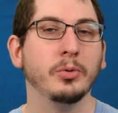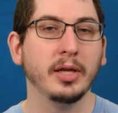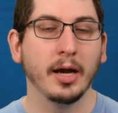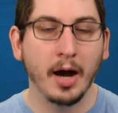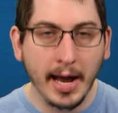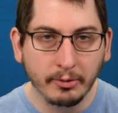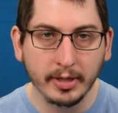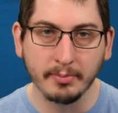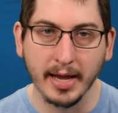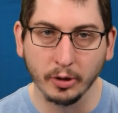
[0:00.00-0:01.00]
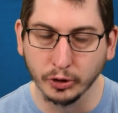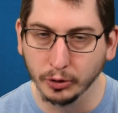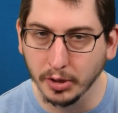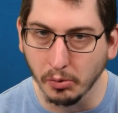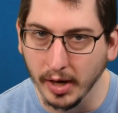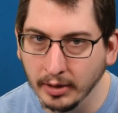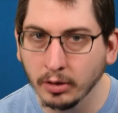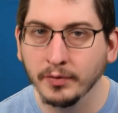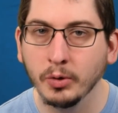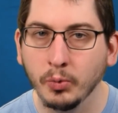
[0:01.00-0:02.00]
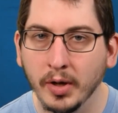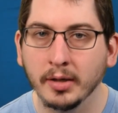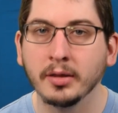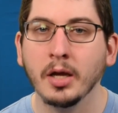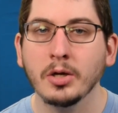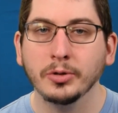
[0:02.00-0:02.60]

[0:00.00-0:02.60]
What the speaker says: the hiring manager you interviewed with